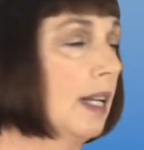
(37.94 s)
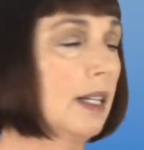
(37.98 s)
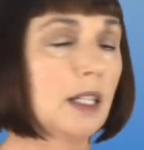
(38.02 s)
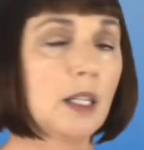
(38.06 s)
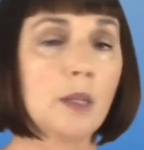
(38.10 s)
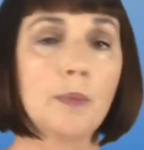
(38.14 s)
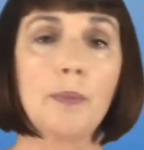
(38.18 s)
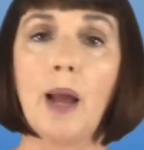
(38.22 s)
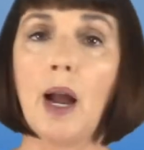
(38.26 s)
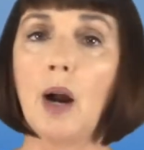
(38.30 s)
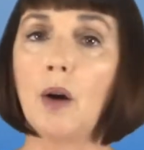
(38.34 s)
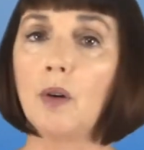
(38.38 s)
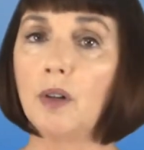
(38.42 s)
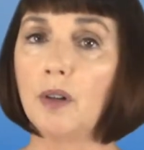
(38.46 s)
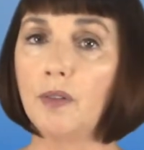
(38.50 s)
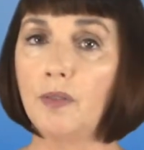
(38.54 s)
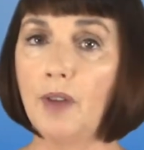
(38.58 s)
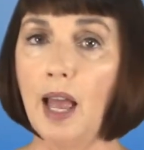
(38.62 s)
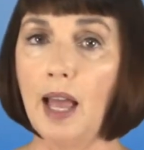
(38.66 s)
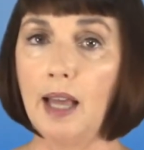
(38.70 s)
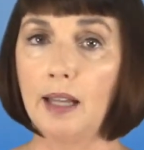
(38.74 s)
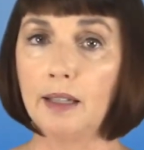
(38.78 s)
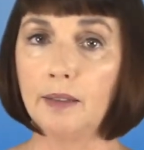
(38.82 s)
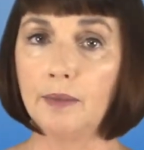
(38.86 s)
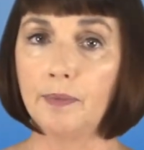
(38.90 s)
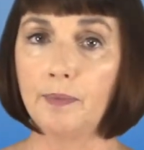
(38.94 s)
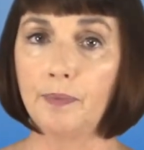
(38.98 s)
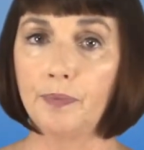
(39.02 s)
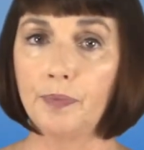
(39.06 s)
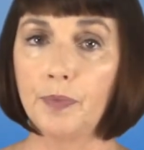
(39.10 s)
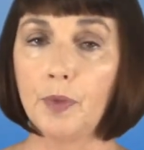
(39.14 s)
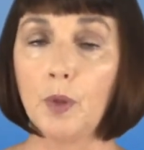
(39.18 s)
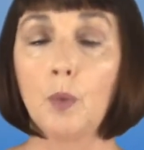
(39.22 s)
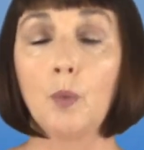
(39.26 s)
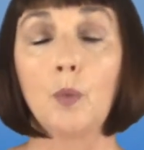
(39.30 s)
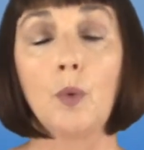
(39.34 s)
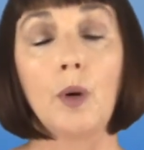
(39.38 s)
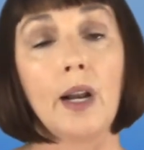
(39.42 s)
to the power of n,
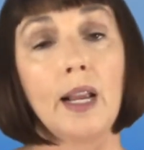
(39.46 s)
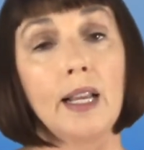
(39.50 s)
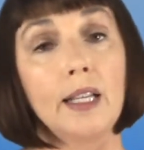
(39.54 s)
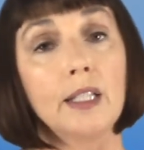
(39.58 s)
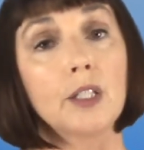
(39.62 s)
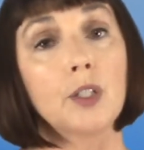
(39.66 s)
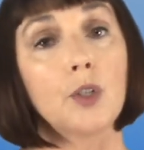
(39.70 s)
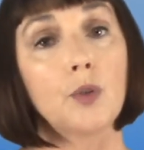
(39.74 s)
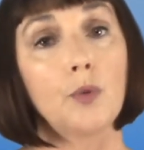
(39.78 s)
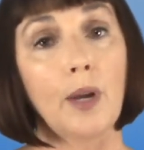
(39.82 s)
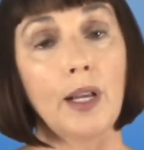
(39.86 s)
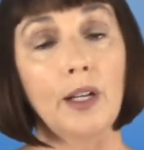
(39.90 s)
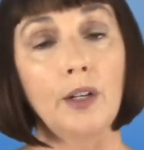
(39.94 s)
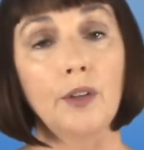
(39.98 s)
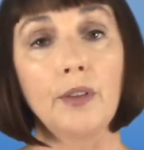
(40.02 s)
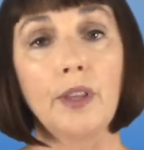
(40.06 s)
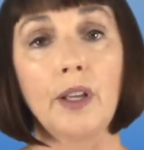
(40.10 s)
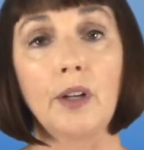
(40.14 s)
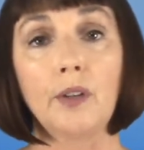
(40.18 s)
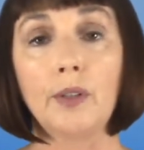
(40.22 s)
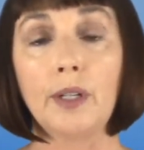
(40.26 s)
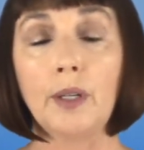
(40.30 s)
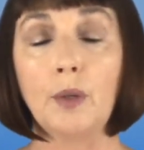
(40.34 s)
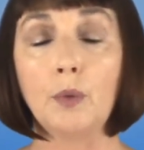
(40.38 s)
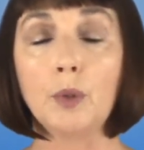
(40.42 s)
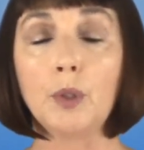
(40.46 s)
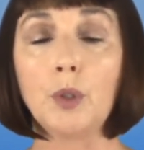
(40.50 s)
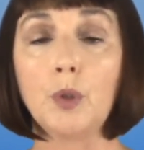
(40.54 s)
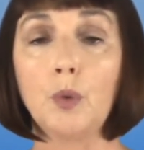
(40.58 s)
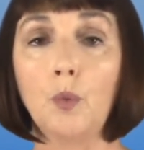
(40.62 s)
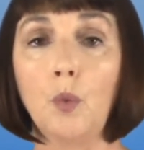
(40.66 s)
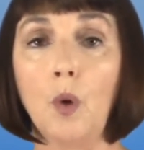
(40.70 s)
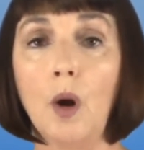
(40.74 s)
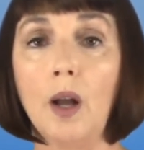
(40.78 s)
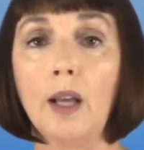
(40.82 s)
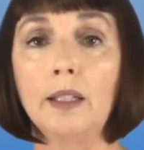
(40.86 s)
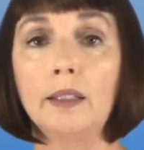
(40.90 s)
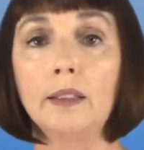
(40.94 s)
where a is greater than or equal to
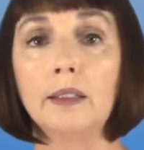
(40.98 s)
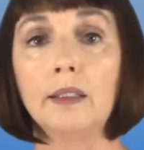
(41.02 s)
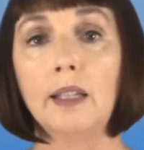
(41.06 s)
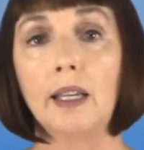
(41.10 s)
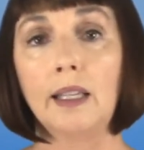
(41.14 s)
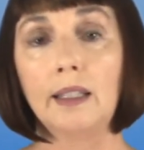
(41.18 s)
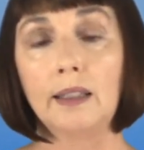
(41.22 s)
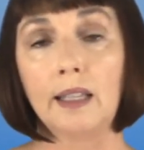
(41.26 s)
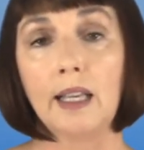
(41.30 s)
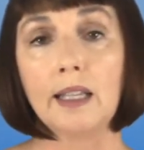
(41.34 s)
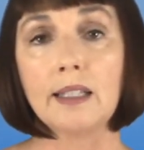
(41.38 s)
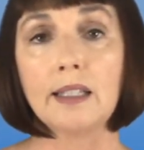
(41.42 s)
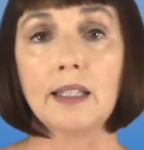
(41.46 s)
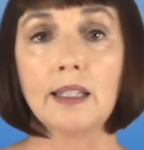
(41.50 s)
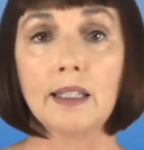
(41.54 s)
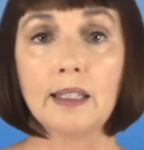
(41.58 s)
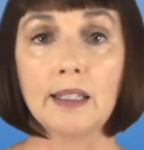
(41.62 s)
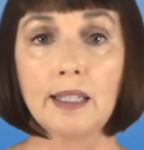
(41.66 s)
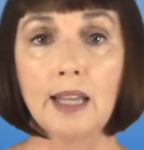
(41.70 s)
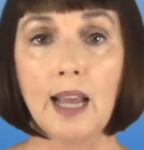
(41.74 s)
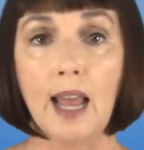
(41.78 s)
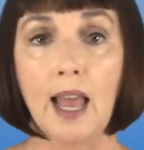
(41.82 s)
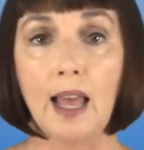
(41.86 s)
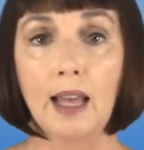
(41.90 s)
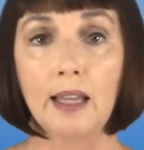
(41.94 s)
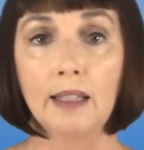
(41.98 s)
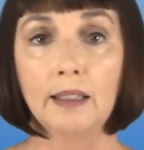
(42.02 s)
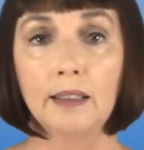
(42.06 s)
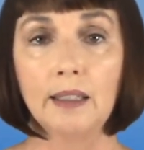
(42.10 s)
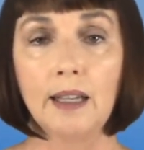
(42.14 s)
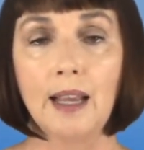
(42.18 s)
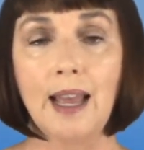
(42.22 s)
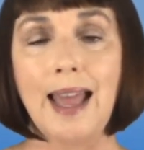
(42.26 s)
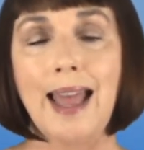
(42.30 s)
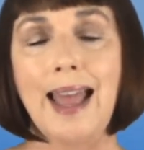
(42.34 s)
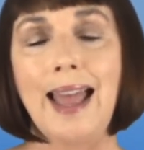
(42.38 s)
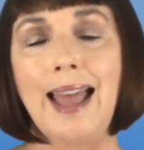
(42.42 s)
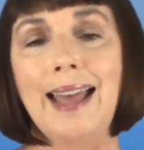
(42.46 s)
1 and less than 10,
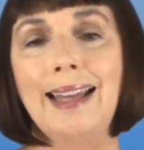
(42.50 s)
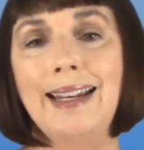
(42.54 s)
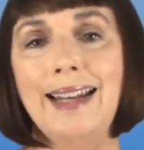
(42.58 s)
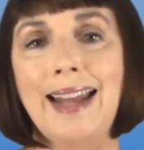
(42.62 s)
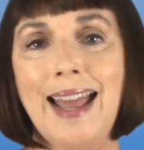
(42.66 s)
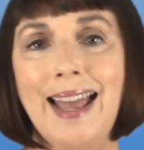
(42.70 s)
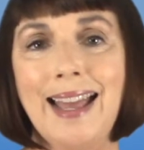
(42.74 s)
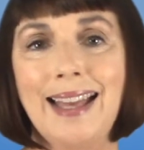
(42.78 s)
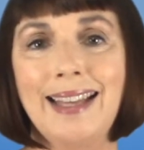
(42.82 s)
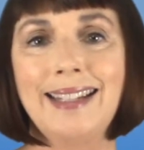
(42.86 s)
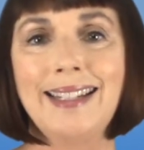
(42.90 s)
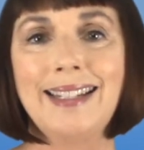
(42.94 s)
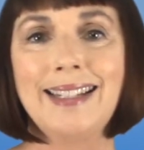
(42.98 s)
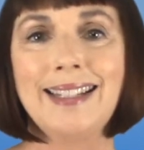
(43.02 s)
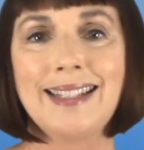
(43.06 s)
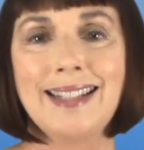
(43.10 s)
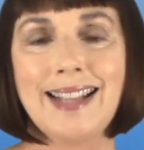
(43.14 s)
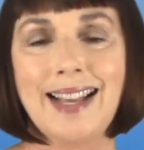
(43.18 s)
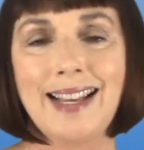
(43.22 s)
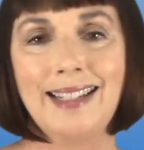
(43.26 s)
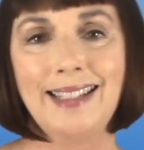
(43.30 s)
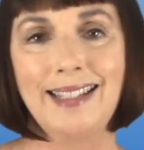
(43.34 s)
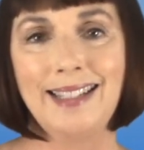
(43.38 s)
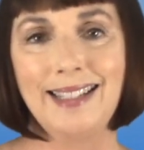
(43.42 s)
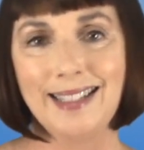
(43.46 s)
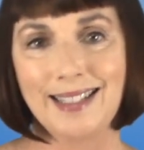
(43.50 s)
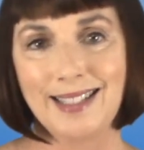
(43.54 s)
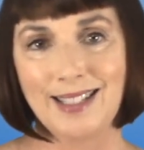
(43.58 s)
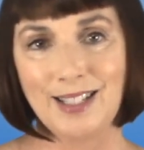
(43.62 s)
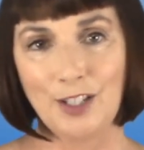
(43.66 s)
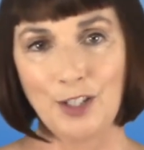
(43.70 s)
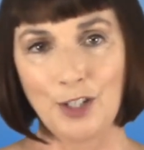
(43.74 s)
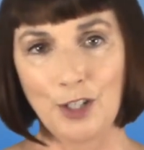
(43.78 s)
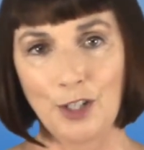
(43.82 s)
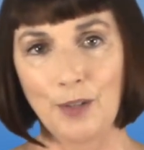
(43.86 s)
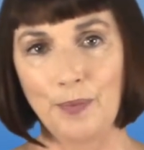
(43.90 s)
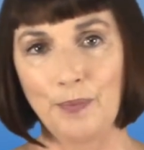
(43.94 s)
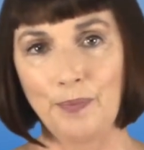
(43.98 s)
and n is any
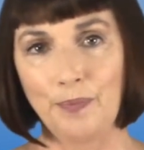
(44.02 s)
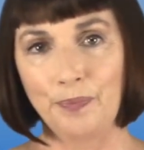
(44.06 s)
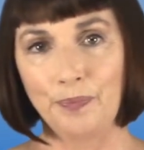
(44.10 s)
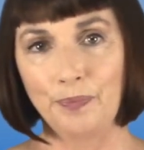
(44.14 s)
integer.